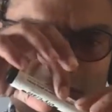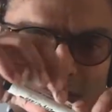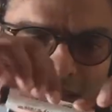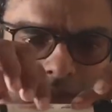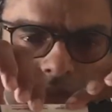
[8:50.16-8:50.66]

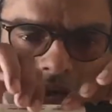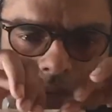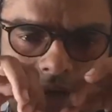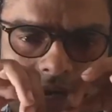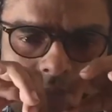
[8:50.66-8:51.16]
see
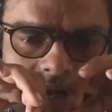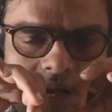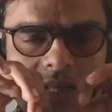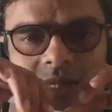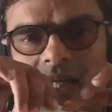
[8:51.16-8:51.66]
bend,
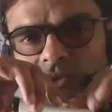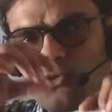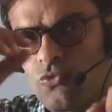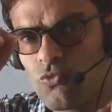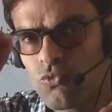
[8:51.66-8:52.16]
and then you
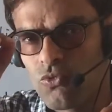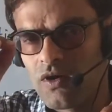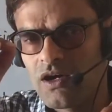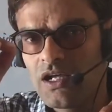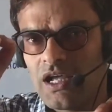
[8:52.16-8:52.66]

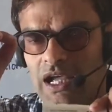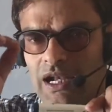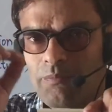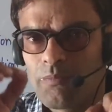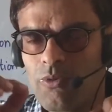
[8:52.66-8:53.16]
work
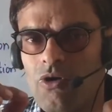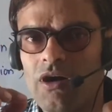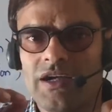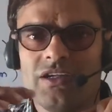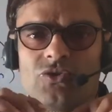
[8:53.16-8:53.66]
at
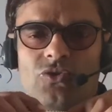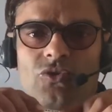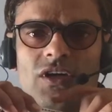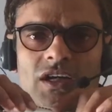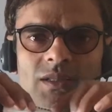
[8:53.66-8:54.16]
point,
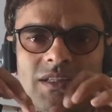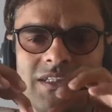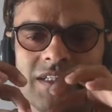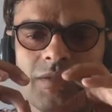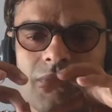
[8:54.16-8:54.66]

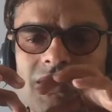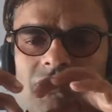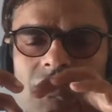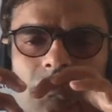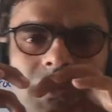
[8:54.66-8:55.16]
this
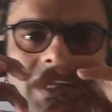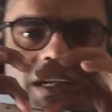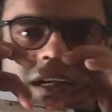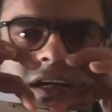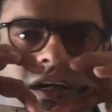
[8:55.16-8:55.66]
material will
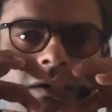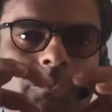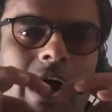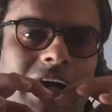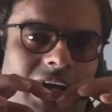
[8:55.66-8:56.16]
be
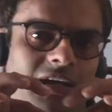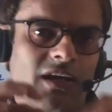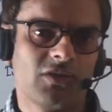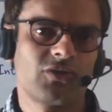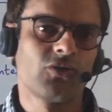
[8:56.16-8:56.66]
broken.
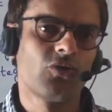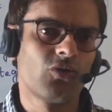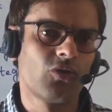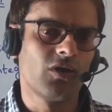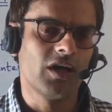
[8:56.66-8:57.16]

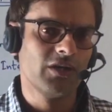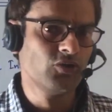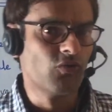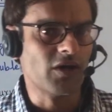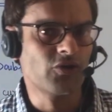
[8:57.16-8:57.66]
So
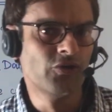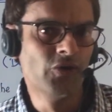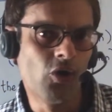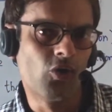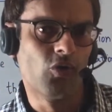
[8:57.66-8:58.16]
you want to
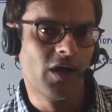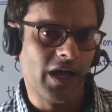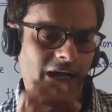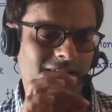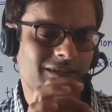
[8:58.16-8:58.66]
know
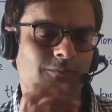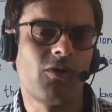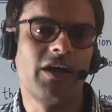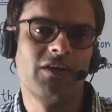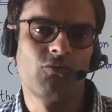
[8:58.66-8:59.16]
at this
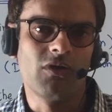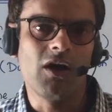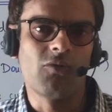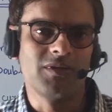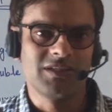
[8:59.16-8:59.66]
point
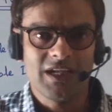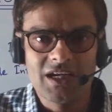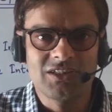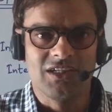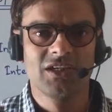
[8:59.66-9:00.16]
how much
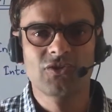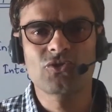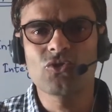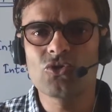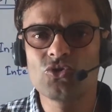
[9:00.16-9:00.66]
energy.
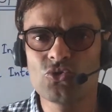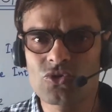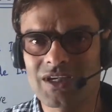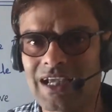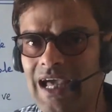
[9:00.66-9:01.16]
So
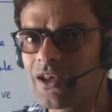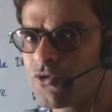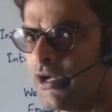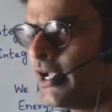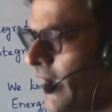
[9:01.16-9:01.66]
you
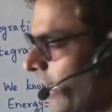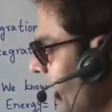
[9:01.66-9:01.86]
calculate